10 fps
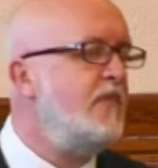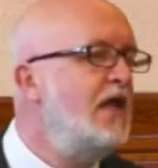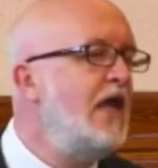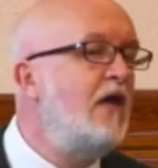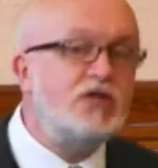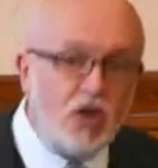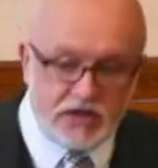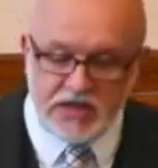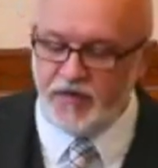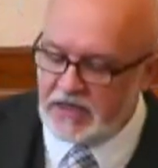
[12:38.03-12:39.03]
Now, it's not
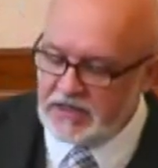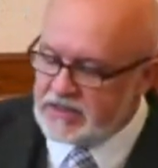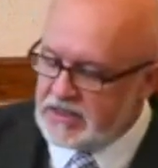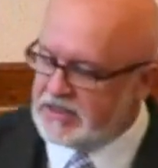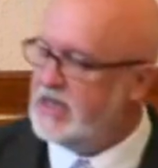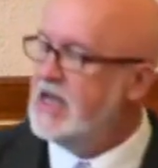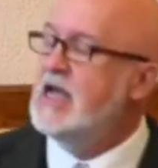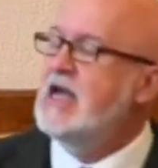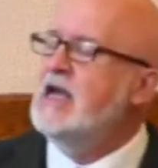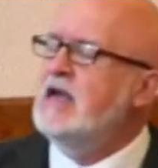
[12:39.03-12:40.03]
difficult, is it?
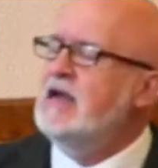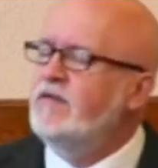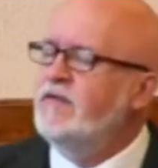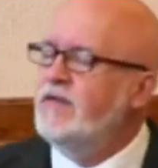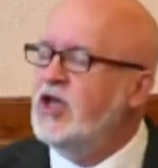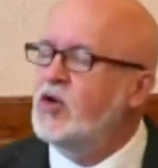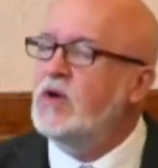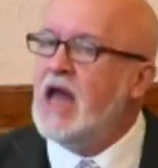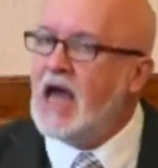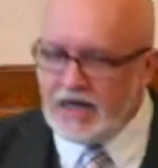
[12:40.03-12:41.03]
For you and I,